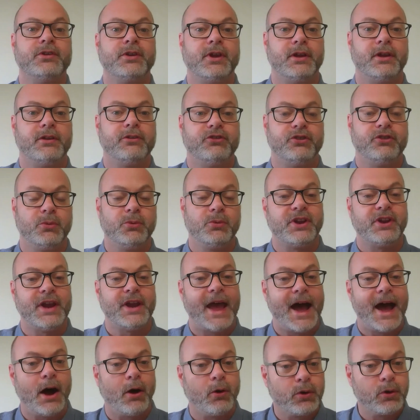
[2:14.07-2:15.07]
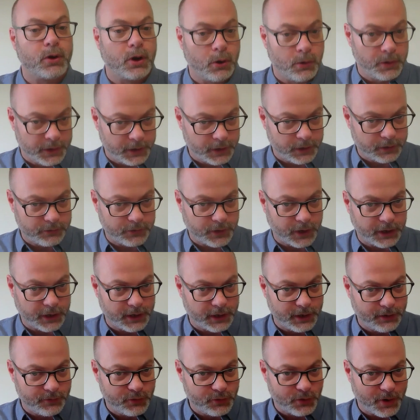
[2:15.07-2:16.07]
she was an outgoing
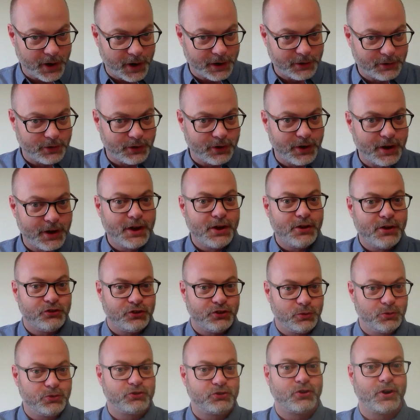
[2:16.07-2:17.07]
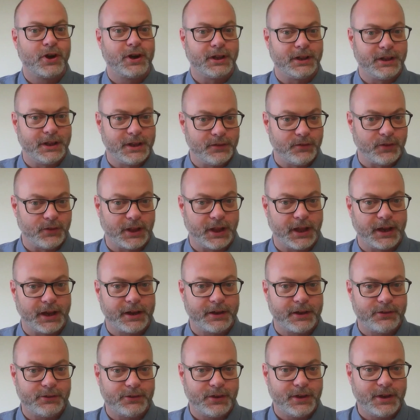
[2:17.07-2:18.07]
executive director. She was trying to leave a
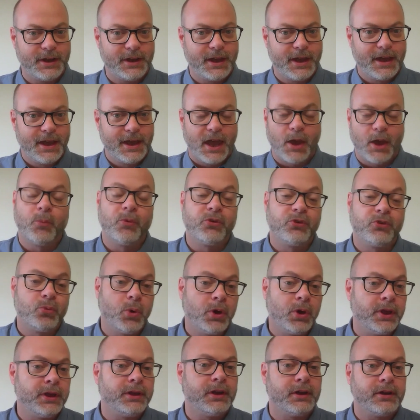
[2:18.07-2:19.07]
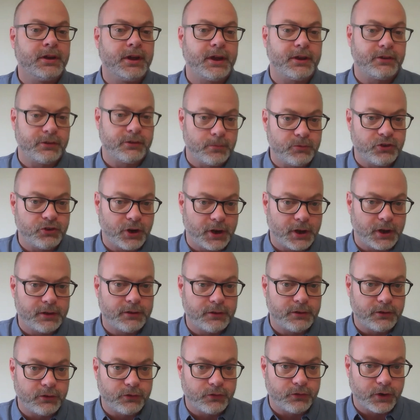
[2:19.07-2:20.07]
legacy and was willing to take some
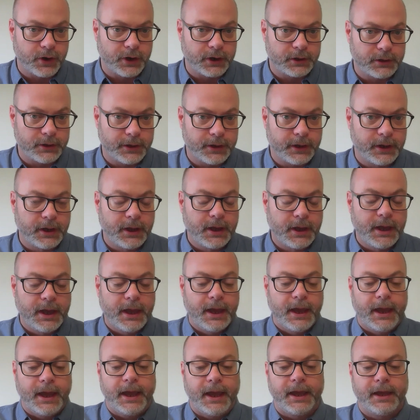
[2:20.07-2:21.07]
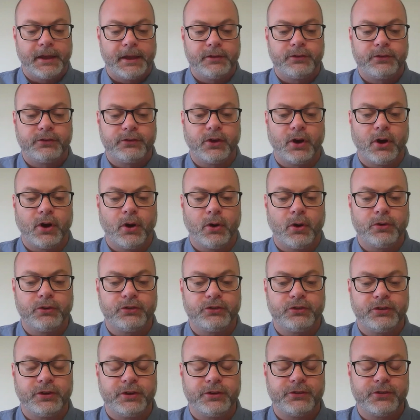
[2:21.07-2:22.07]
chances, frankly. And so
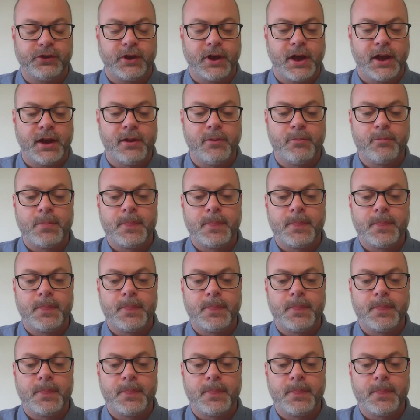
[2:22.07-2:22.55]
she said,